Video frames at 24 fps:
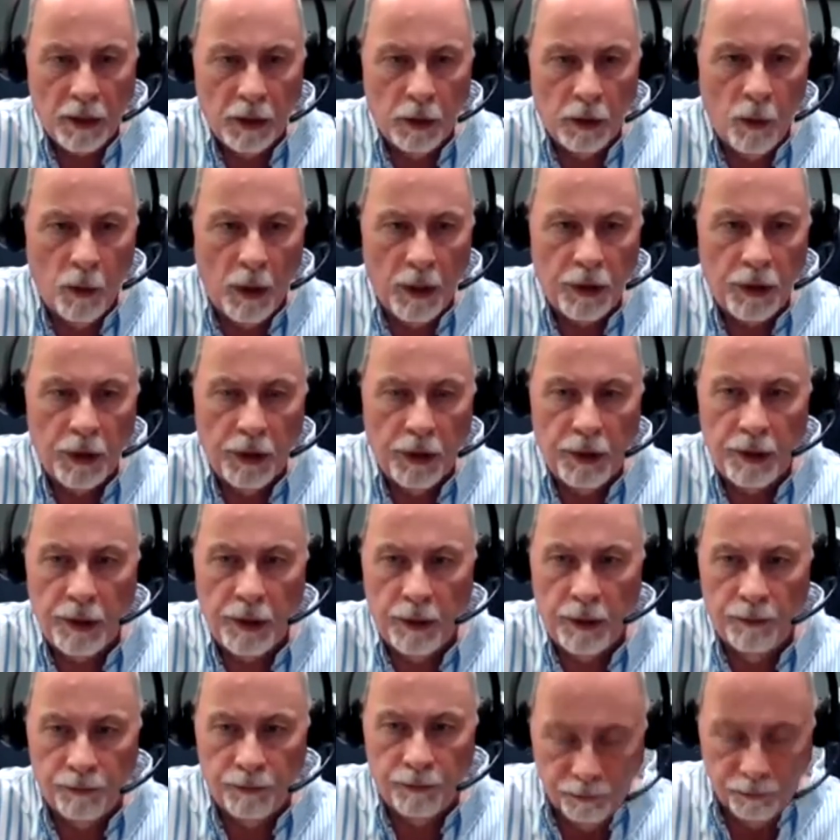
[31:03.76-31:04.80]
questions
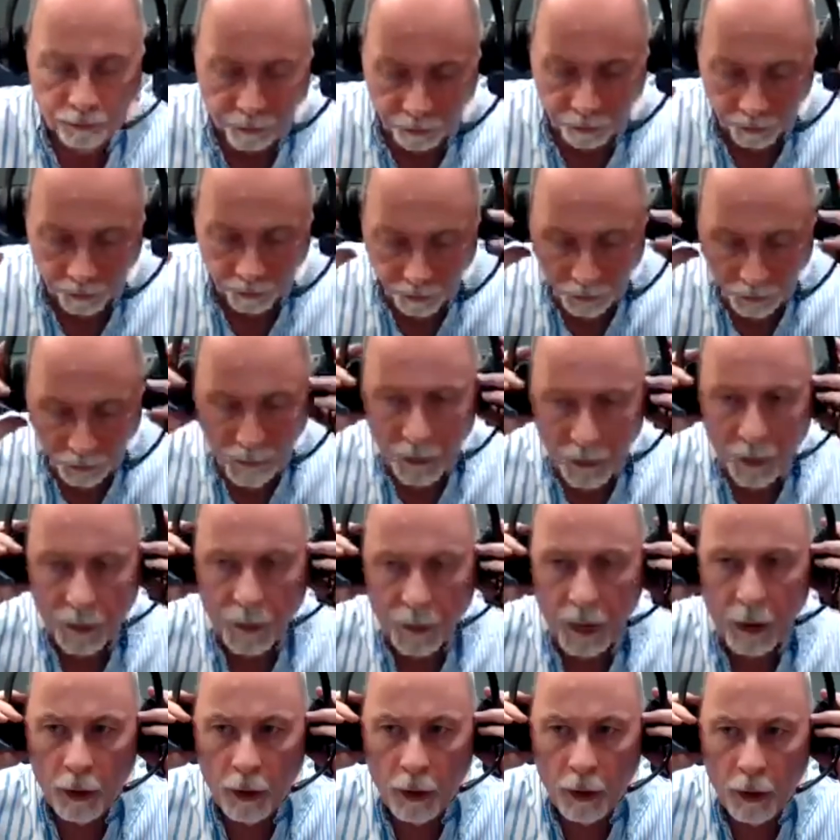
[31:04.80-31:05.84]
that are going
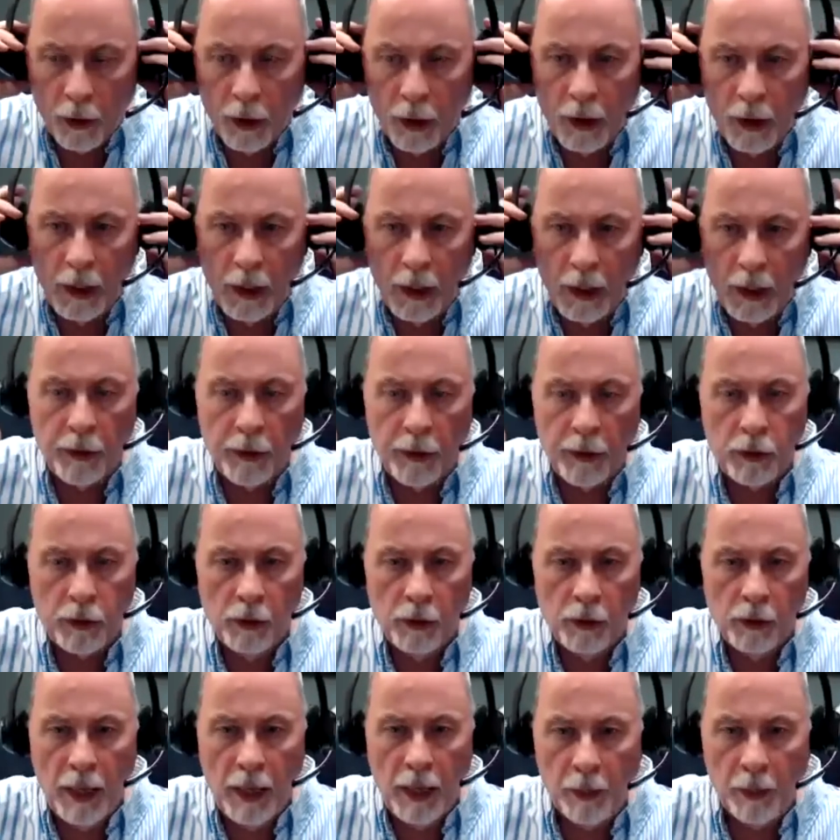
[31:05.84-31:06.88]
to allow us to
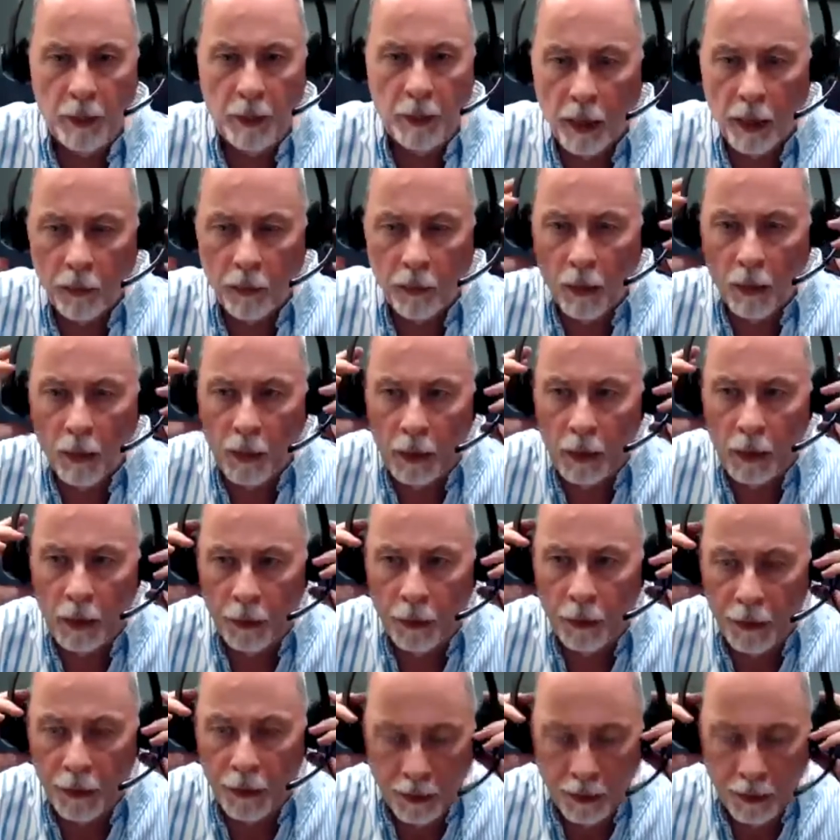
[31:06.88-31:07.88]
elaborate on what we learned.